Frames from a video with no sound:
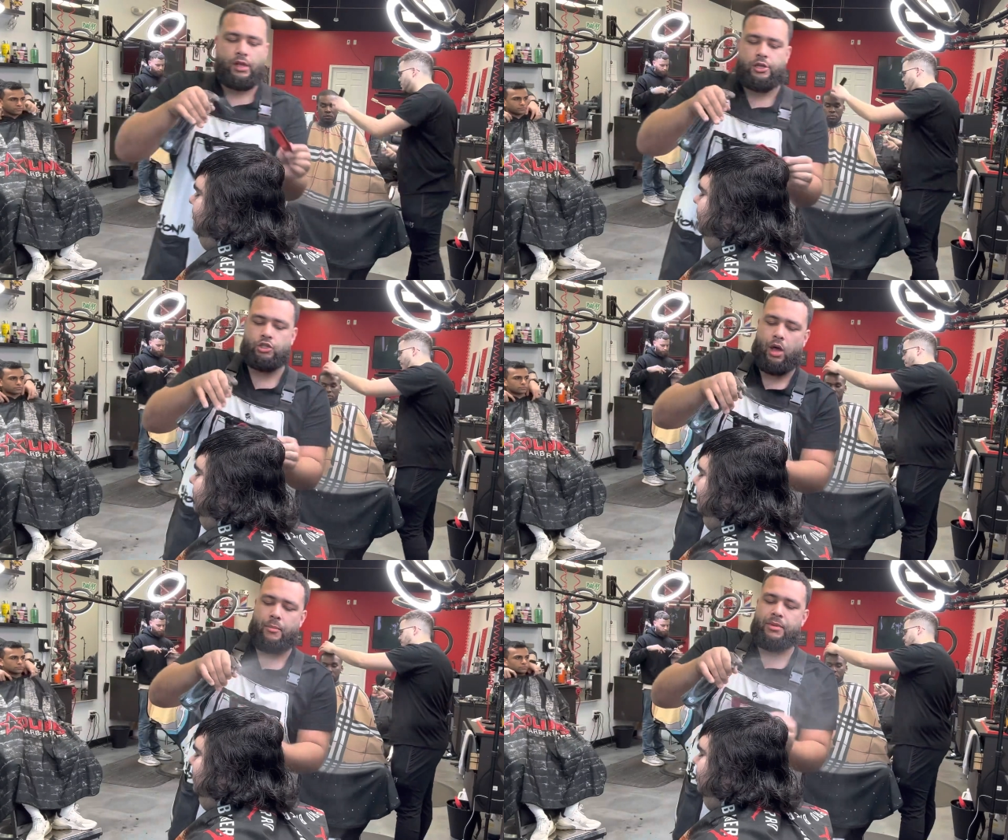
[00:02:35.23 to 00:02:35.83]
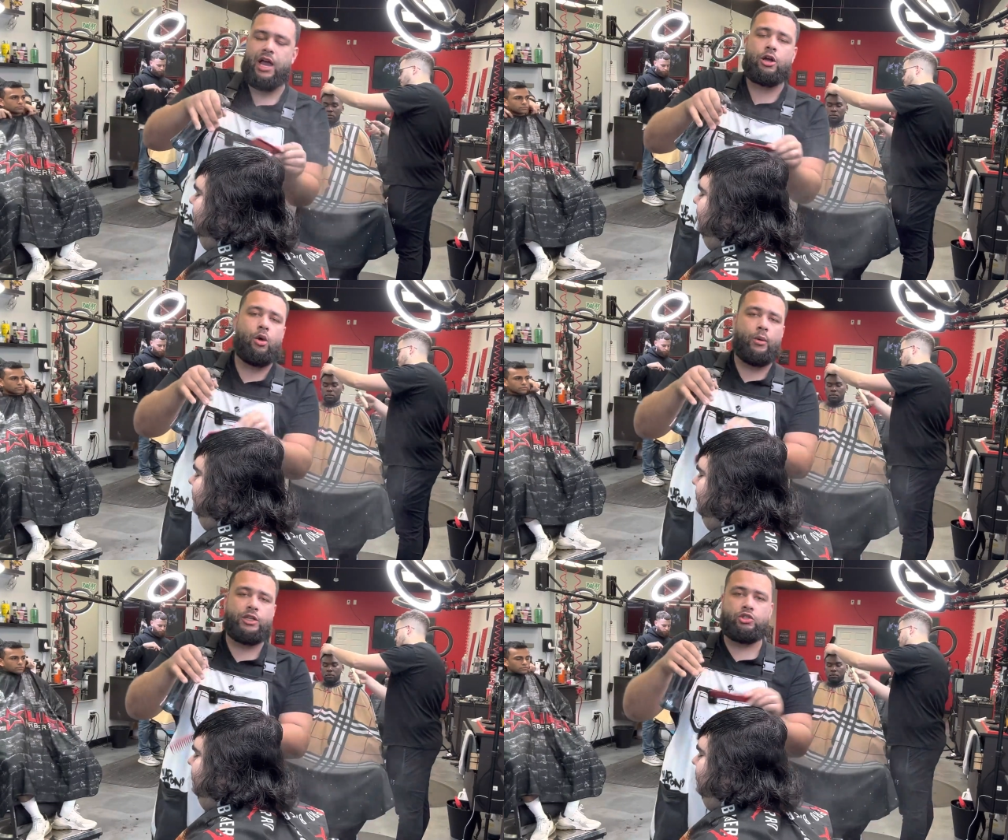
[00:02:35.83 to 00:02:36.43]
So I'm not
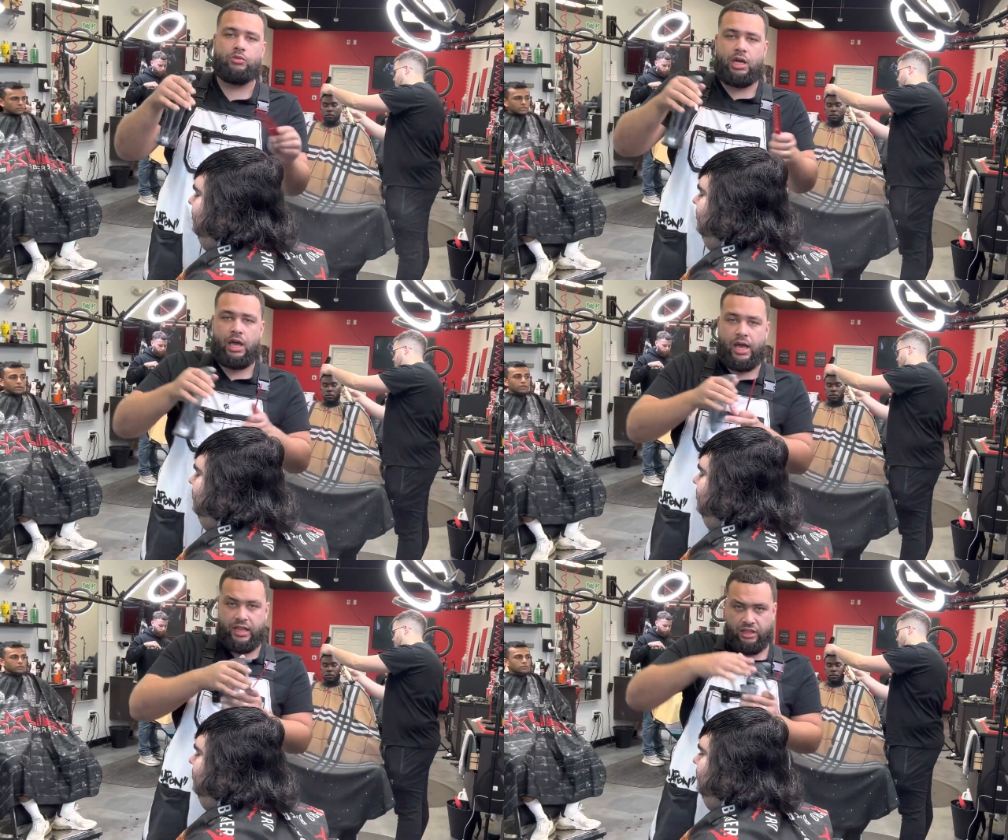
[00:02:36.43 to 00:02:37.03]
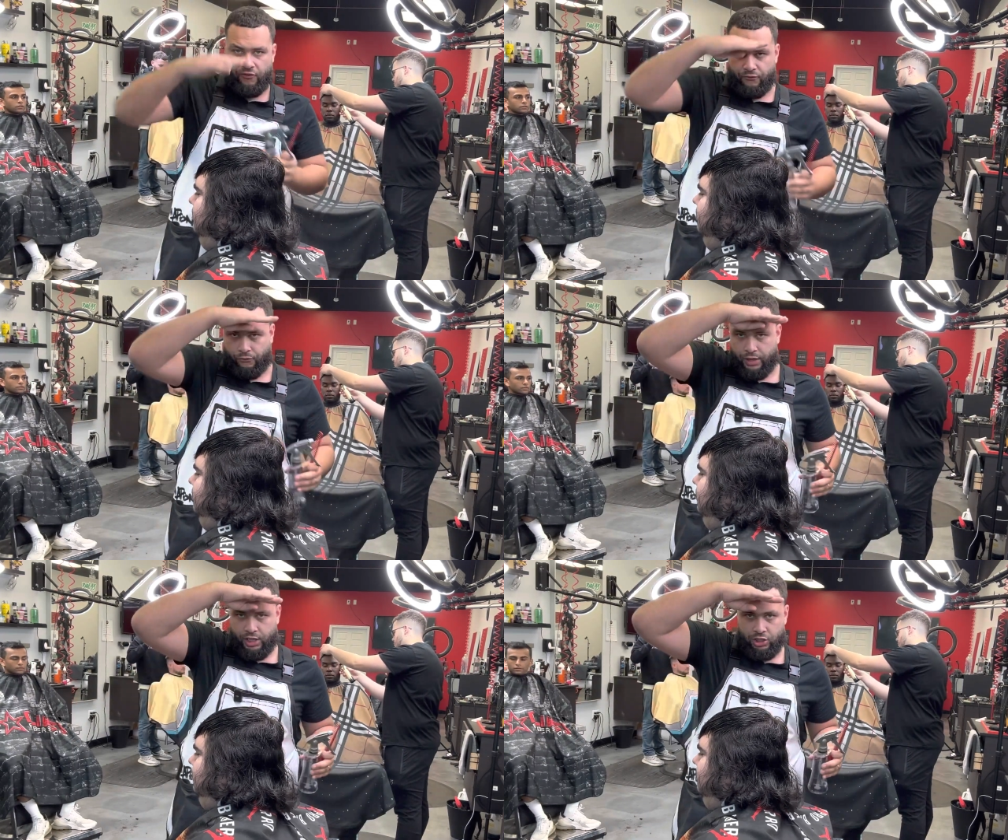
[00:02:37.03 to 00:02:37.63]
going to cut the
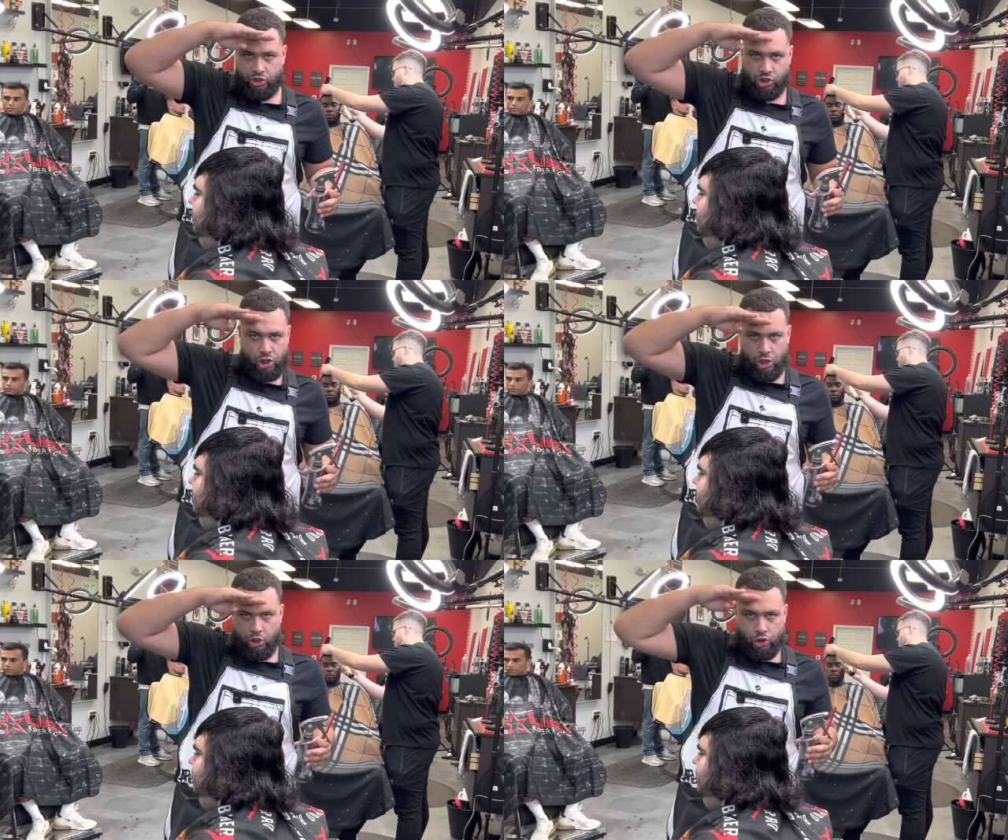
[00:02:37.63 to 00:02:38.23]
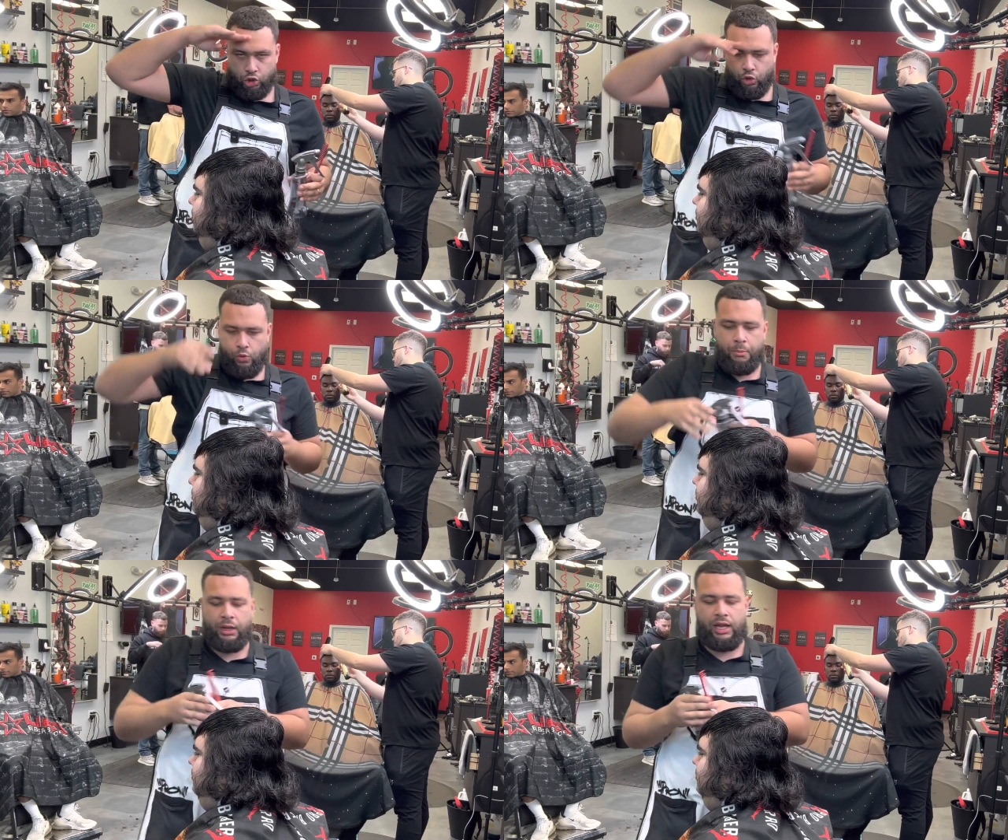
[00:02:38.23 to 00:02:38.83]
fringe too
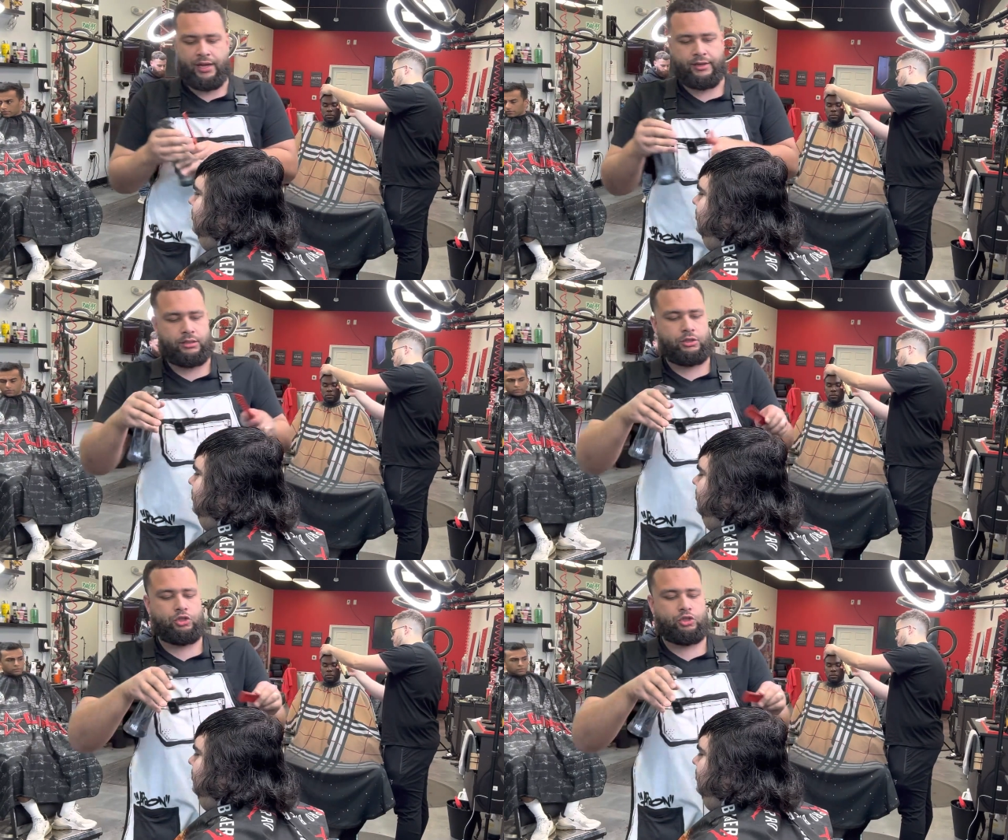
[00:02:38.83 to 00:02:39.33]
blunt.